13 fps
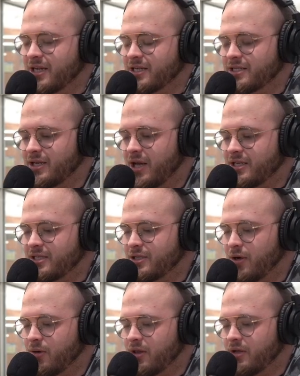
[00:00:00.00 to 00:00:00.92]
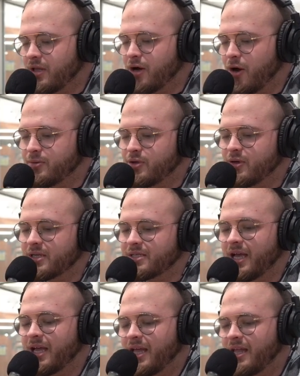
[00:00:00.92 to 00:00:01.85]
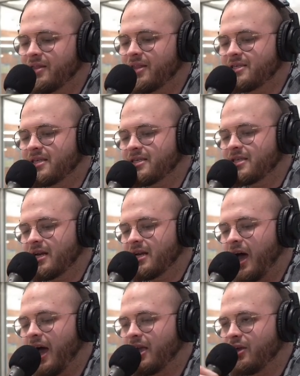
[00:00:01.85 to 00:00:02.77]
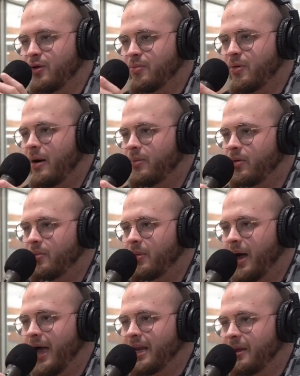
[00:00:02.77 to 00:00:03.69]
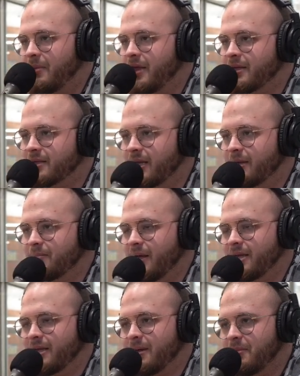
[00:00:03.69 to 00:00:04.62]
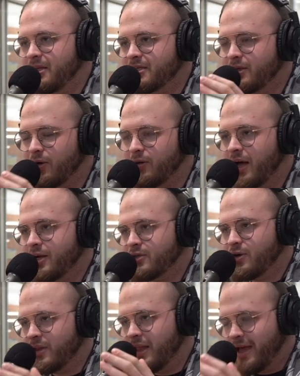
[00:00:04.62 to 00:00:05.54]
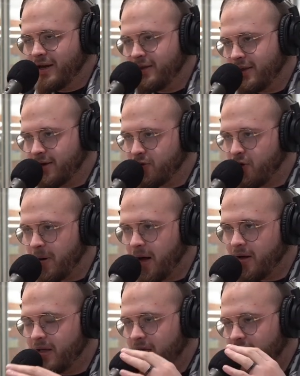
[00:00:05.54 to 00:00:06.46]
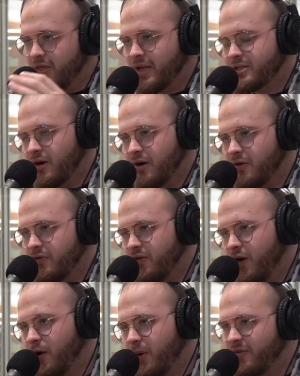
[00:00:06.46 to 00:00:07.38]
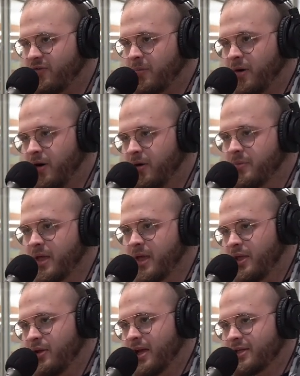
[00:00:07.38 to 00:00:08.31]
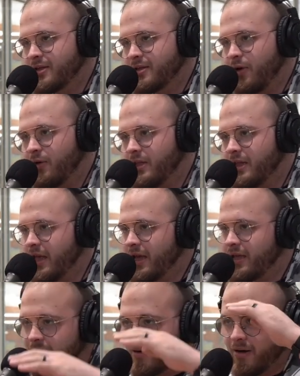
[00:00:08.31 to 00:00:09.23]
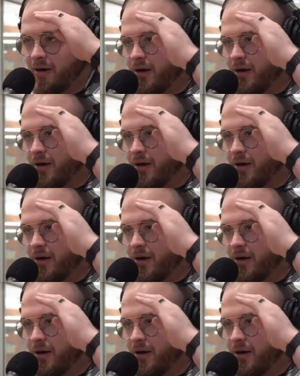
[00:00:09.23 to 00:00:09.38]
a, it's so clearly cope too, because like this isn't an IQ problem by any means. Like Ben can be so logical and analytical about things that are far away from home. You get to the Holy Land,